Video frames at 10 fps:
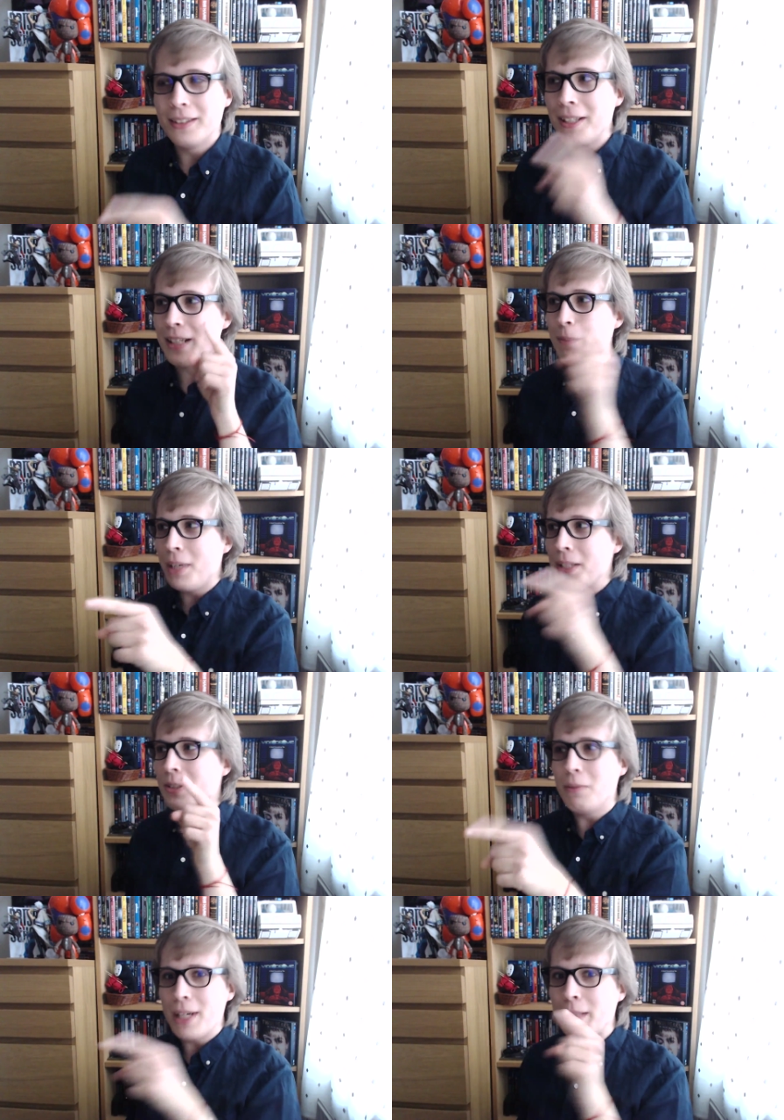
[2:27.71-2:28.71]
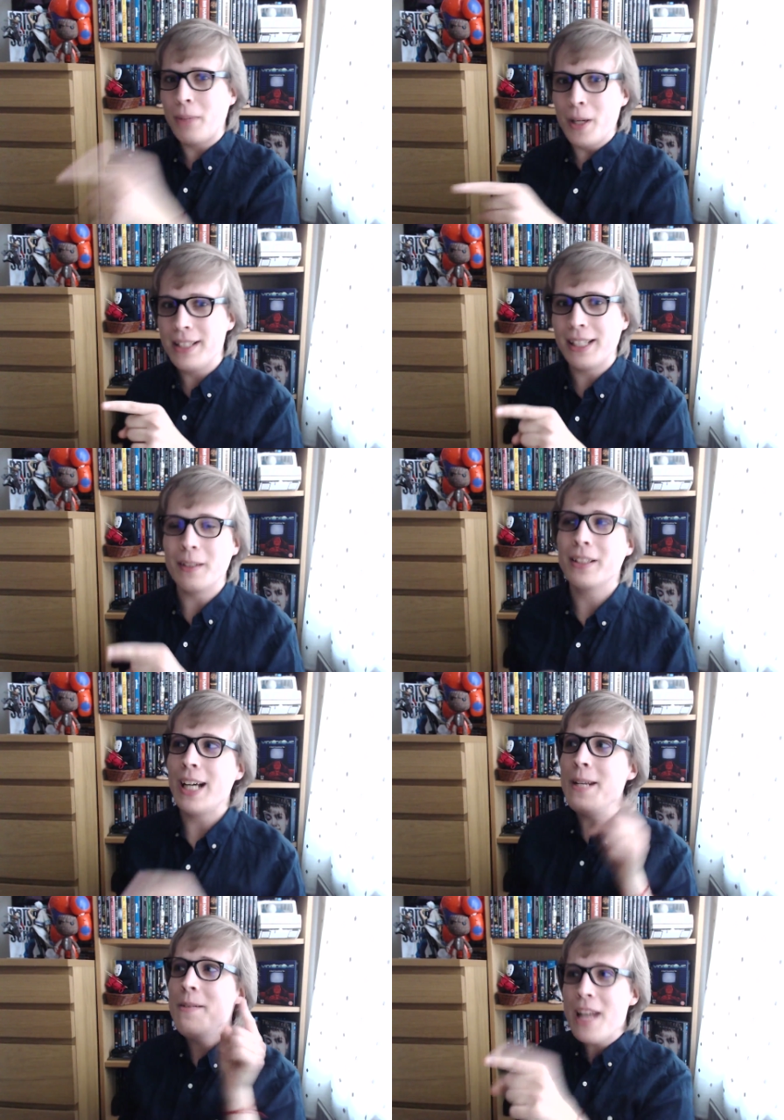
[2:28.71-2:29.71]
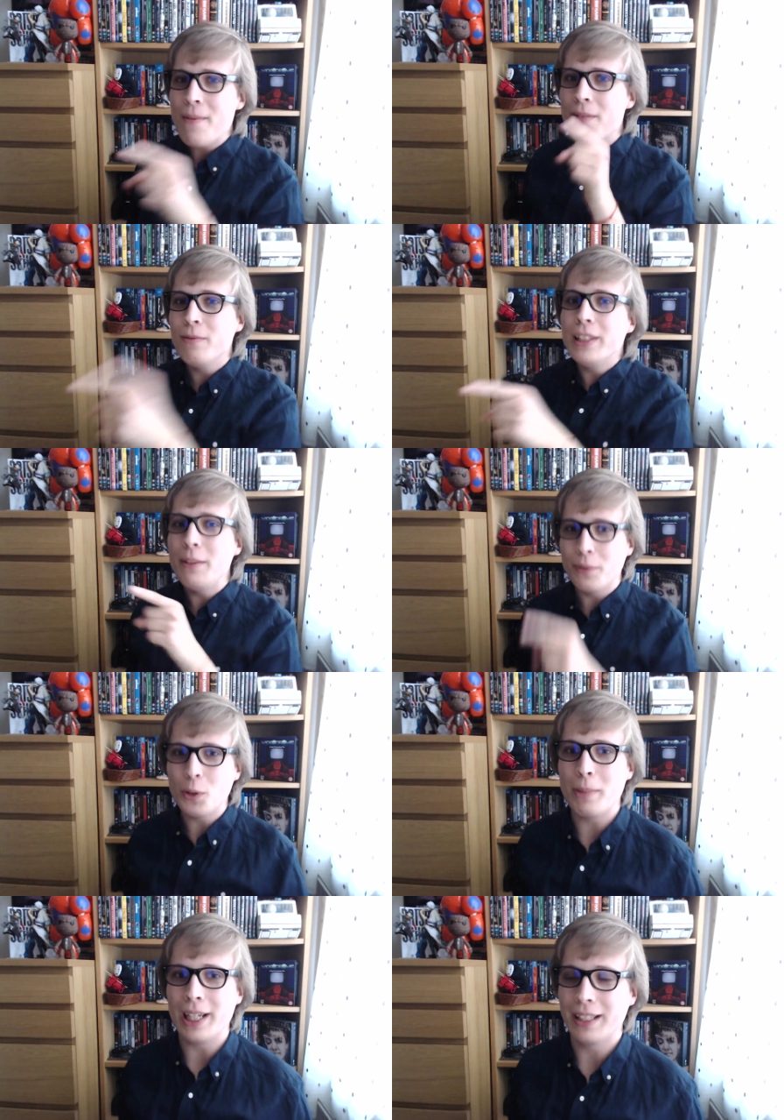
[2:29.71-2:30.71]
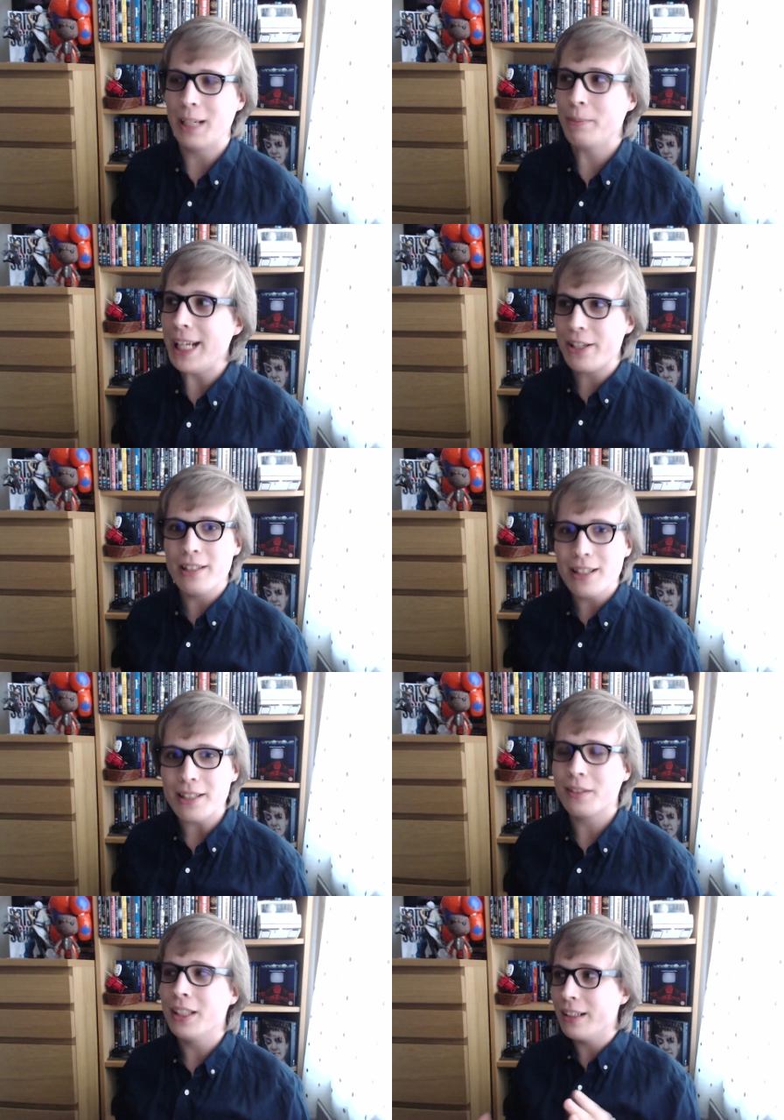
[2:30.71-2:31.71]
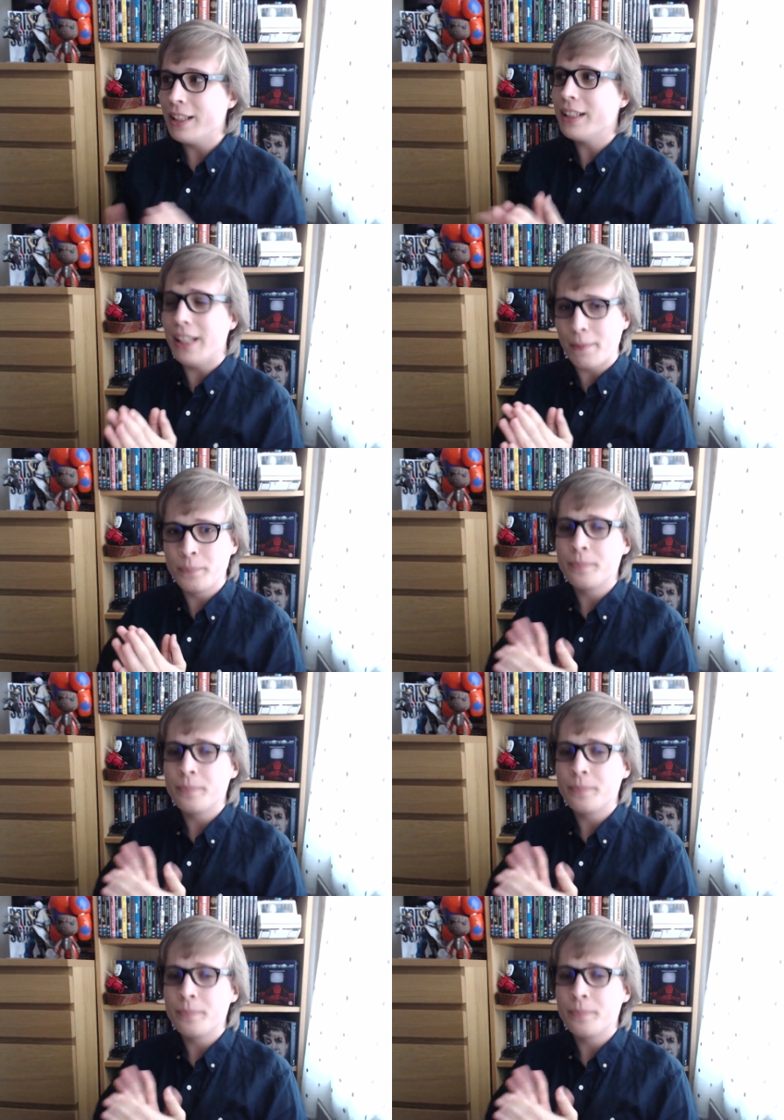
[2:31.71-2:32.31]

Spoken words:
I was like, Matsun, where's the ponytail? I was like, I never really thought about that, but he actually does. I was kind of like, okay.